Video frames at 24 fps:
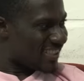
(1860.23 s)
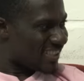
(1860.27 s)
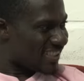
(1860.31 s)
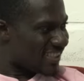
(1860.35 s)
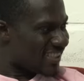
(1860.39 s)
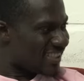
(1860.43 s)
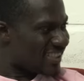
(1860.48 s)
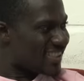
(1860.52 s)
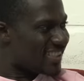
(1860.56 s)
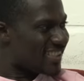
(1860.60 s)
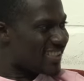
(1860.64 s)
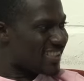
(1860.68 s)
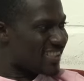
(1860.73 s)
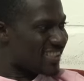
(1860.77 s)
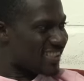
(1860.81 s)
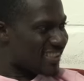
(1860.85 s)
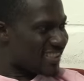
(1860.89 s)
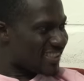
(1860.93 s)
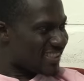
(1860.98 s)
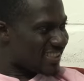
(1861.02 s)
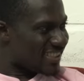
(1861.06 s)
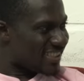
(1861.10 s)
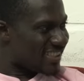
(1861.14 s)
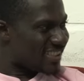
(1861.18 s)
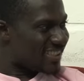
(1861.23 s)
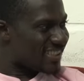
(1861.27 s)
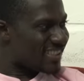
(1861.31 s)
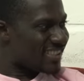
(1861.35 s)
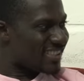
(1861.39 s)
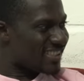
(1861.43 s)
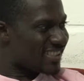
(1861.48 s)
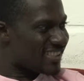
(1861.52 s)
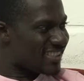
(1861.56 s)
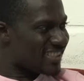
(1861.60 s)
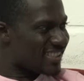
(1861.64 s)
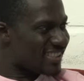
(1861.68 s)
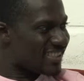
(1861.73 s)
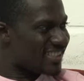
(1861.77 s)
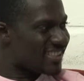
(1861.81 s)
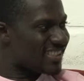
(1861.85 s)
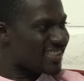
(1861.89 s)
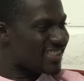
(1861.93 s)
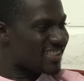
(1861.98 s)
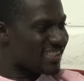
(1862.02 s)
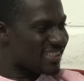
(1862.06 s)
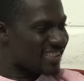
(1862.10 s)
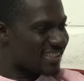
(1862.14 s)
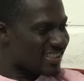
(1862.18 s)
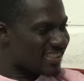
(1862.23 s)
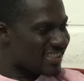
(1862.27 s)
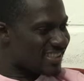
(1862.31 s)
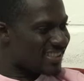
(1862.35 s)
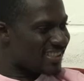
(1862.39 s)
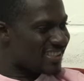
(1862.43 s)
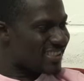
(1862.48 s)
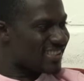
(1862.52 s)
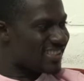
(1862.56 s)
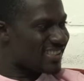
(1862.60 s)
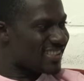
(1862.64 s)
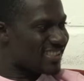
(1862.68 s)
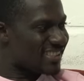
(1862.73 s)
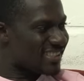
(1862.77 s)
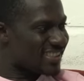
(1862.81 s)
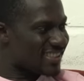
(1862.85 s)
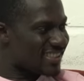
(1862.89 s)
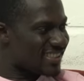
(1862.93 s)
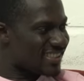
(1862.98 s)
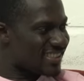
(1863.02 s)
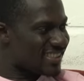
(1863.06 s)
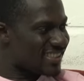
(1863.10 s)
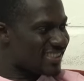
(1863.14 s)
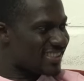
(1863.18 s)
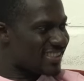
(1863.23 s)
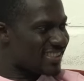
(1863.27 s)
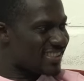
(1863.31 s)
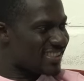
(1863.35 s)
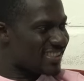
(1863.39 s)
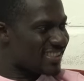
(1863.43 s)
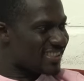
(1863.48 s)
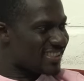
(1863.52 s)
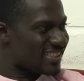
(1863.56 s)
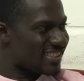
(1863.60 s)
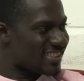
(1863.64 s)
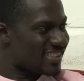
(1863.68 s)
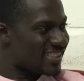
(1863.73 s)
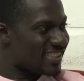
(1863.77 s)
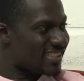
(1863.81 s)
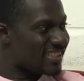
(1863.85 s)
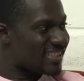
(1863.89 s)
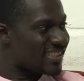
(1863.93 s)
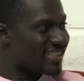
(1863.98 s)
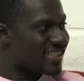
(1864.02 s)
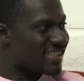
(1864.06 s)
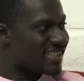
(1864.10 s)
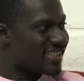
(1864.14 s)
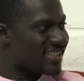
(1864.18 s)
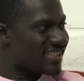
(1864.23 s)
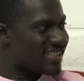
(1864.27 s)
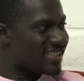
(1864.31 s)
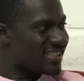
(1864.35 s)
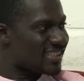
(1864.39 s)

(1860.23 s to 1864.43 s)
(not speaking)